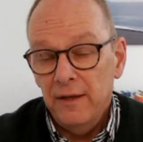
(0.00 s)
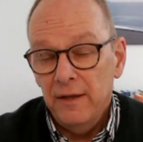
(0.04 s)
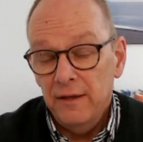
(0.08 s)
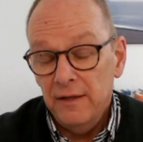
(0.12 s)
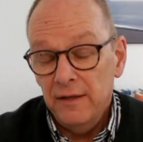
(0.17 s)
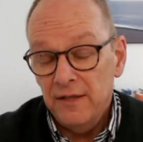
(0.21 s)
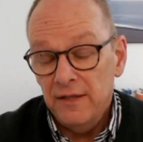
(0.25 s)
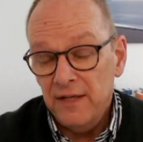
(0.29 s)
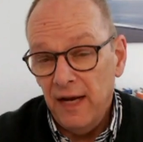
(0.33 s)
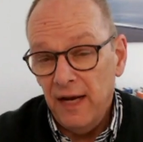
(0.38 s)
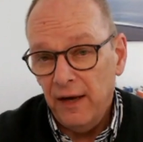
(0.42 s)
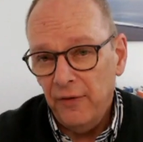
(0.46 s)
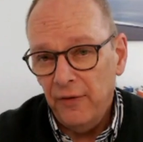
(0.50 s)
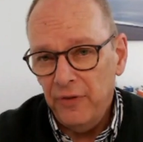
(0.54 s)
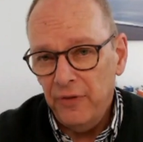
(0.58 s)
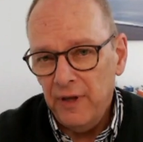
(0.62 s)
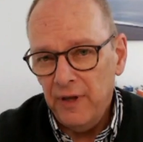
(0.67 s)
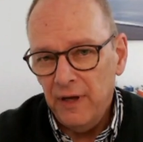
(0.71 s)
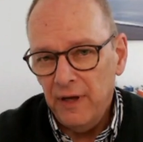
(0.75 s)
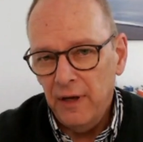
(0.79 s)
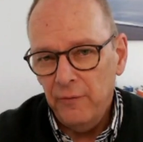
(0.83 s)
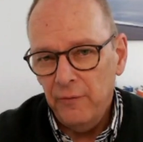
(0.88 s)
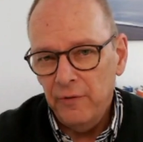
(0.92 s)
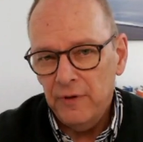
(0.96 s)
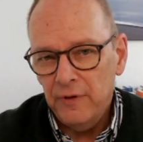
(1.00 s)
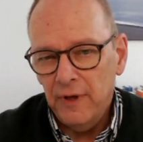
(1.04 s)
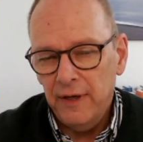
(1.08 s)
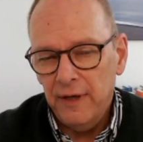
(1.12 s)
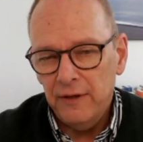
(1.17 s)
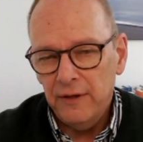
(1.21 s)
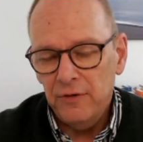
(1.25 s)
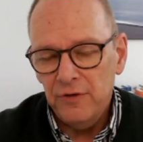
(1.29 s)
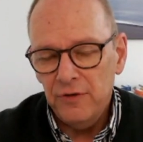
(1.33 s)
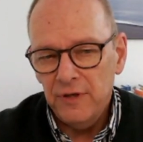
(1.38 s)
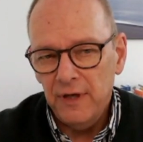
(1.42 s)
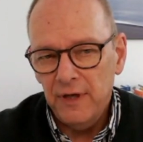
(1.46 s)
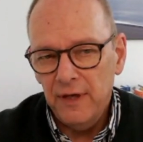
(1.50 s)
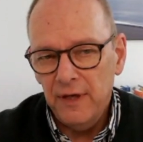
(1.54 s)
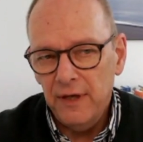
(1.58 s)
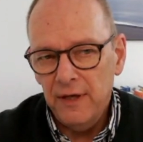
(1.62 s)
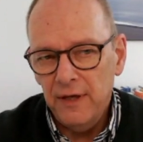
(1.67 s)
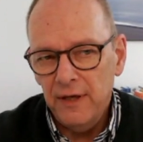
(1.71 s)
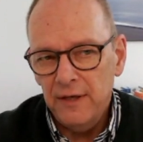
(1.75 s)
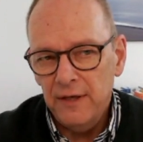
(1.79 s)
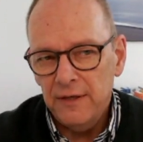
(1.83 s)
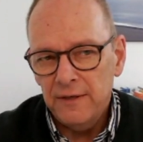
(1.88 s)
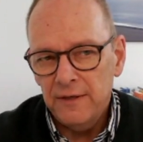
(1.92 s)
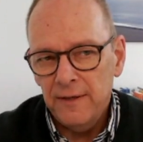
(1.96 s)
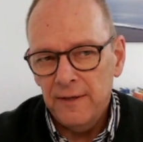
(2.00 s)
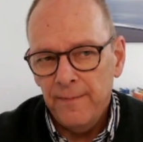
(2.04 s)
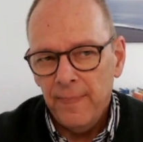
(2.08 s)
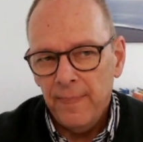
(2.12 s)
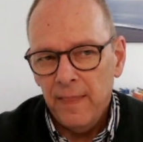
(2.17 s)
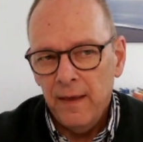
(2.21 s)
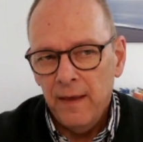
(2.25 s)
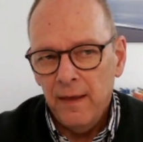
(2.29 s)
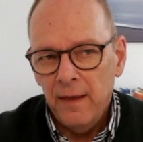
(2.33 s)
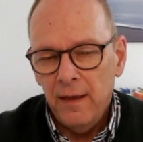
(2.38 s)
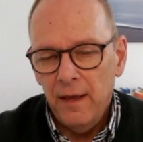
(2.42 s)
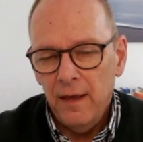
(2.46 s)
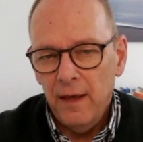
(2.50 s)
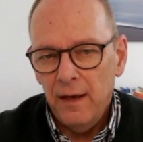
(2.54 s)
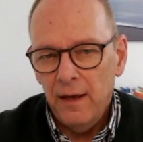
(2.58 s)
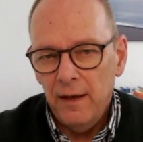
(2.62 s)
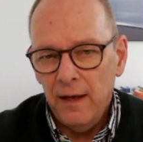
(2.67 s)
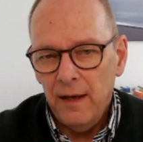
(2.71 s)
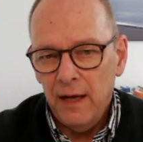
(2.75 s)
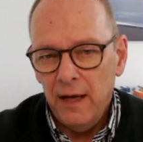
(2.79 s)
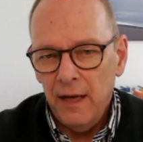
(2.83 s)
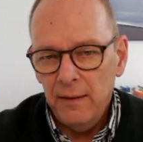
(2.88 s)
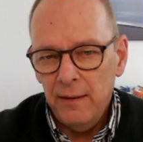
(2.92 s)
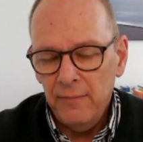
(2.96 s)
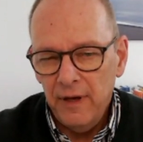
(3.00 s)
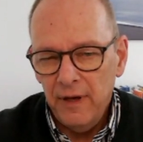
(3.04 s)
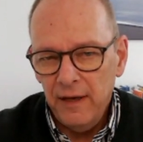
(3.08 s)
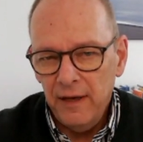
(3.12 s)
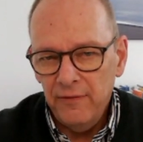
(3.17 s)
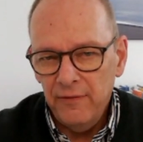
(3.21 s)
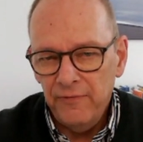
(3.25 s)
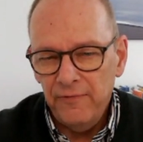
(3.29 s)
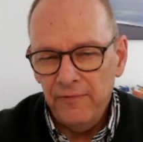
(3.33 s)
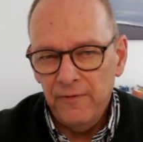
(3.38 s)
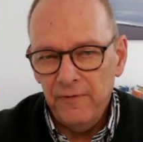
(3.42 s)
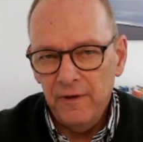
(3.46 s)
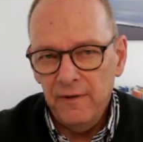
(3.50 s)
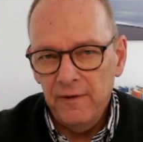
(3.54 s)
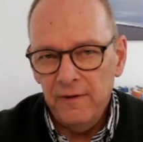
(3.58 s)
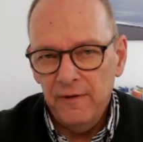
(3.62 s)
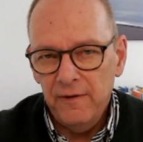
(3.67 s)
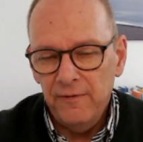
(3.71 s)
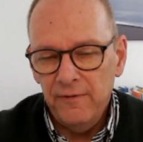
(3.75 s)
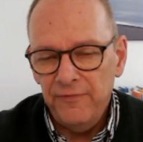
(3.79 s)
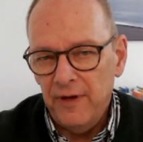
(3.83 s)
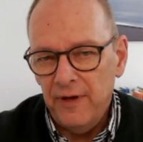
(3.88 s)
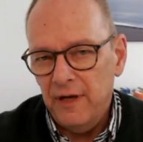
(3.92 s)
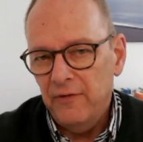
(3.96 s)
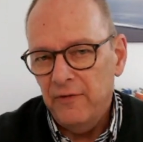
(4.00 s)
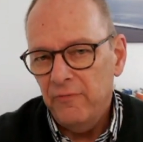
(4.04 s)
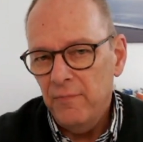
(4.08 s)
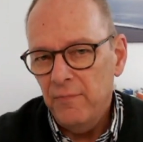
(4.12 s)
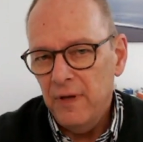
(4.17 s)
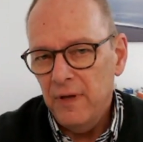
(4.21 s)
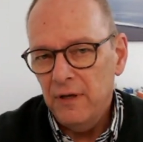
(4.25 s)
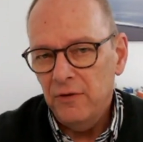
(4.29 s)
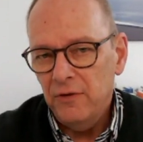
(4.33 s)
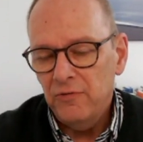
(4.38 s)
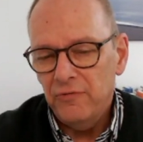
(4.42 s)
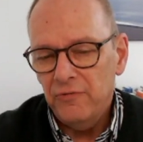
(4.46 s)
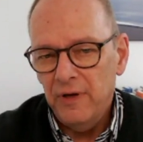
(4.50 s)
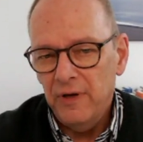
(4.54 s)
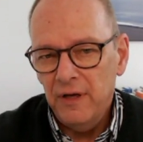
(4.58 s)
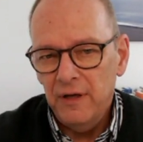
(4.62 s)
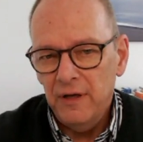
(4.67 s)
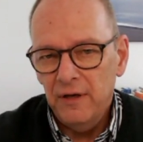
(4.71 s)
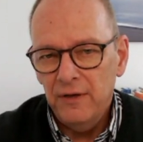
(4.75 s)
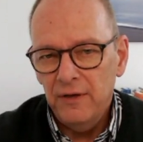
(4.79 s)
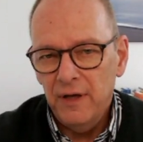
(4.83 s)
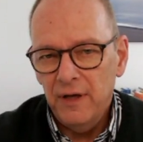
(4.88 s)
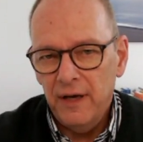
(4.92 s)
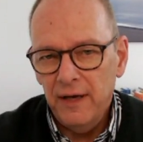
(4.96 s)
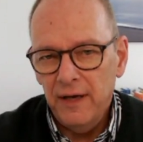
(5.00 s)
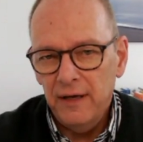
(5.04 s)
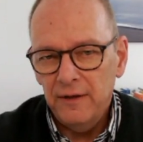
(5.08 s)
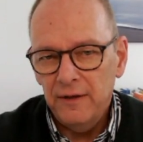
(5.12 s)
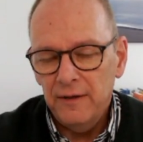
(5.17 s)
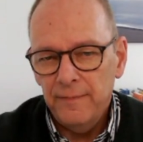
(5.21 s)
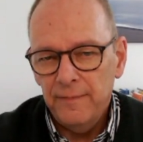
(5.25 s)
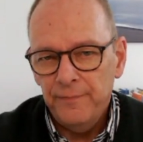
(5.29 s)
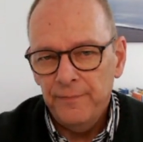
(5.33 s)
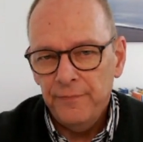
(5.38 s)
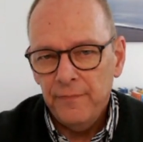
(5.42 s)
The second thing I would like to say is I'm a fan of Mediterranean diet.